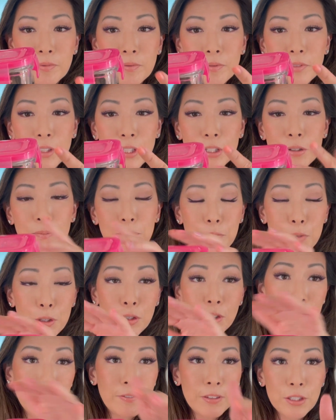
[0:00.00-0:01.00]
You
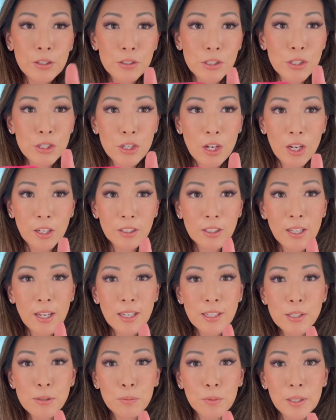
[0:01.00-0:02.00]
could even use a shot
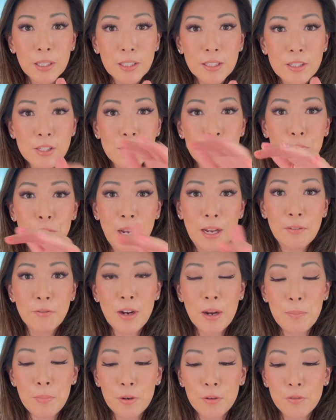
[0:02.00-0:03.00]
glass with saran
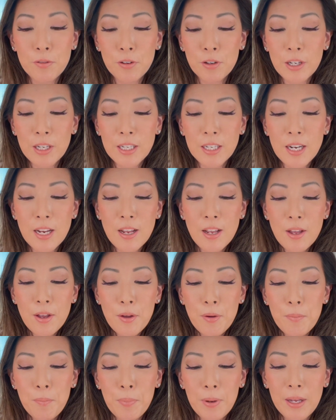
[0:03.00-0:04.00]
wrap over it,
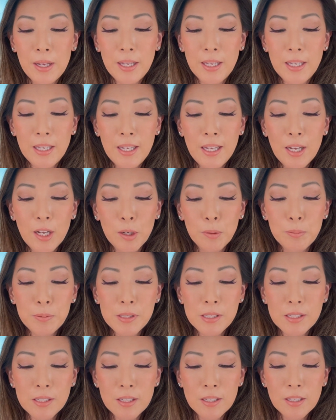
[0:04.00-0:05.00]
but it
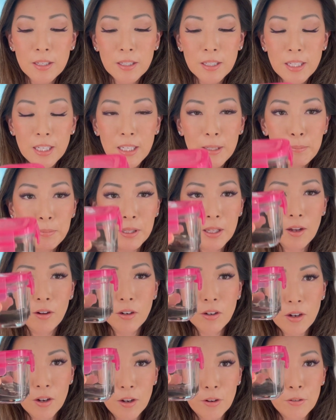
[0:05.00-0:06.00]
helps keep the
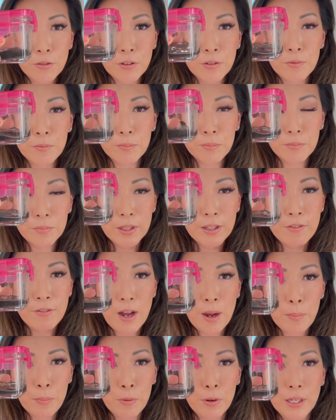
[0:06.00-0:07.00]
alcohol from
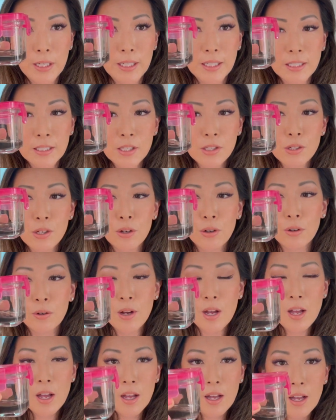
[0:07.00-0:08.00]
evaporating. So
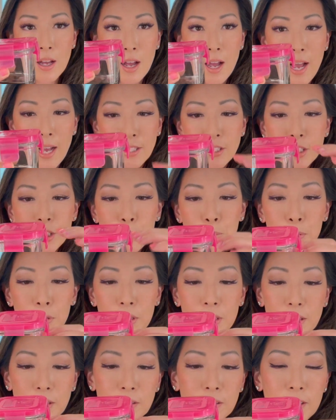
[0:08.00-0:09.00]
I just
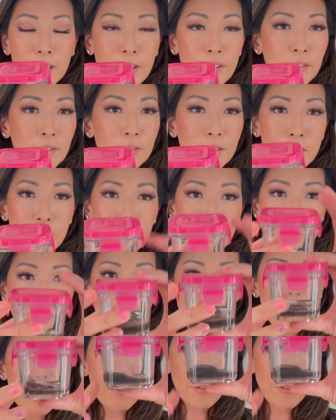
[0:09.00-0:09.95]
put enough